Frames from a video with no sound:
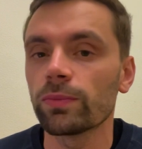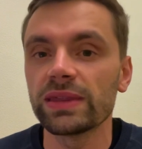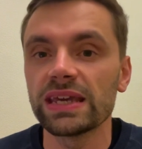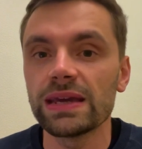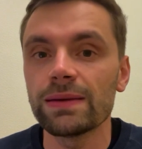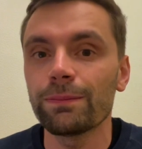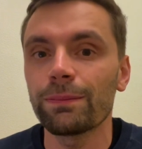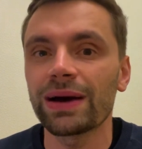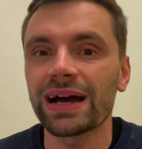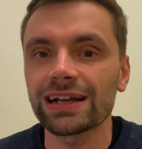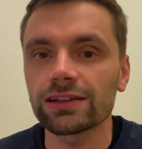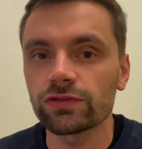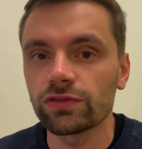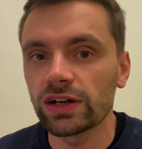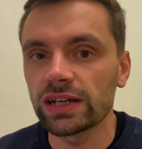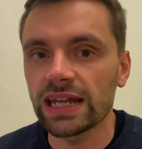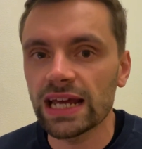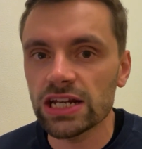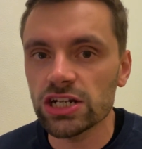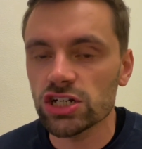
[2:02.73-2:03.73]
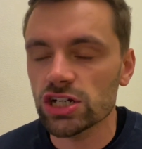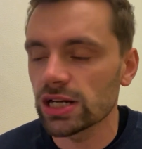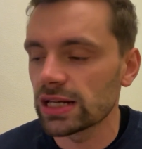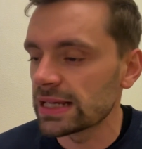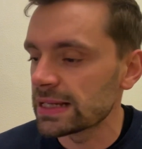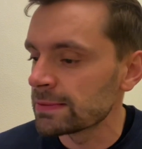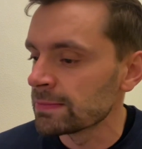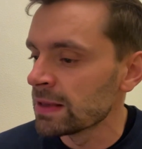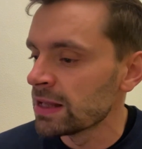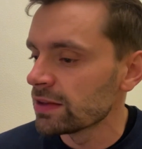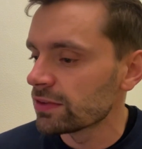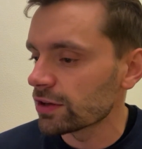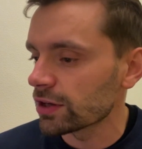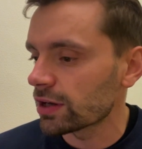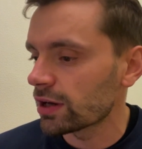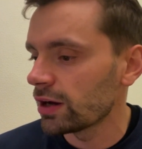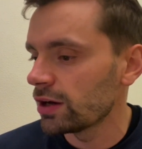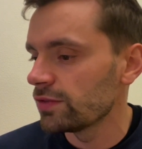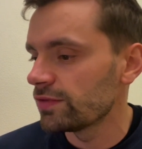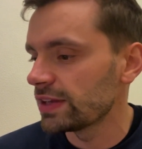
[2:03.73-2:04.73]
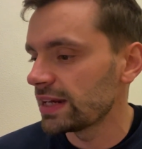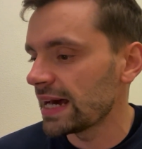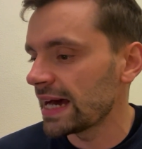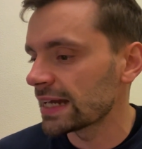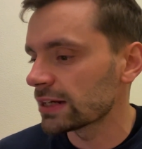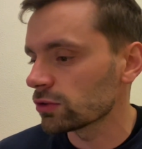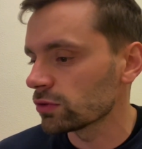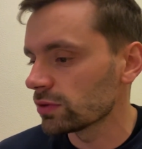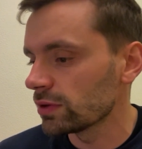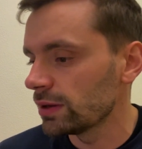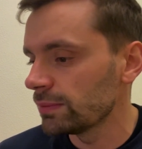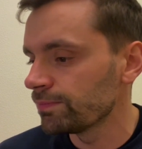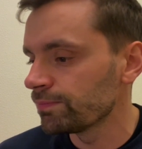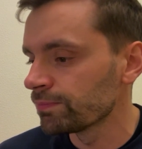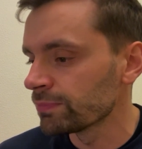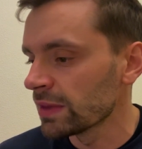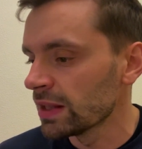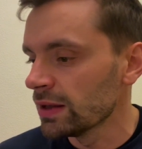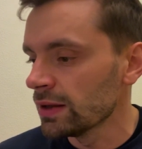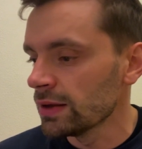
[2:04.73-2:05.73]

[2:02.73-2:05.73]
the impact financially that COVID had on them.